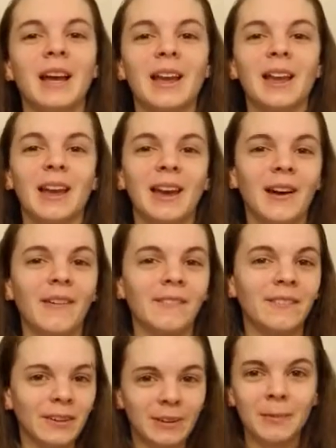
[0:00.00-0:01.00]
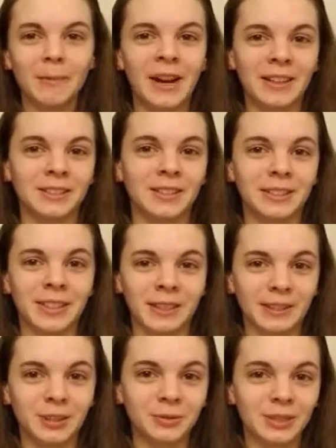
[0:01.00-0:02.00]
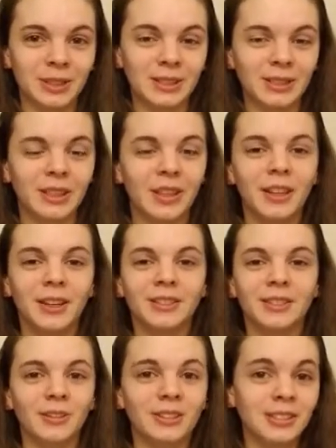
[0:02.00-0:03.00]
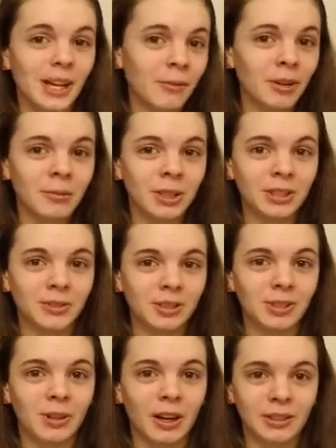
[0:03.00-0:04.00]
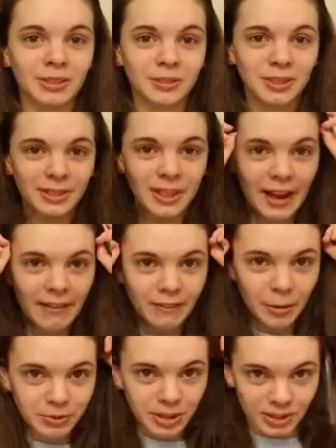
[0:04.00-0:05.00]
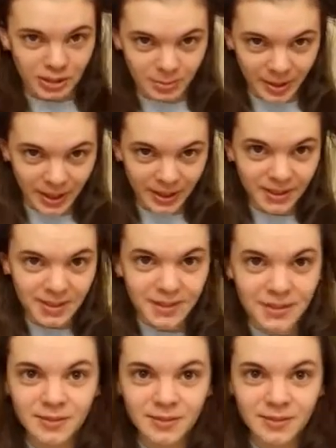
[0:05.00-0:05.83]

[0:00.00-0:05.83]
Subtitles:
and welcome back to another hair tutorial. So today I'm going to be showing you how to do these half-up Dutch braids,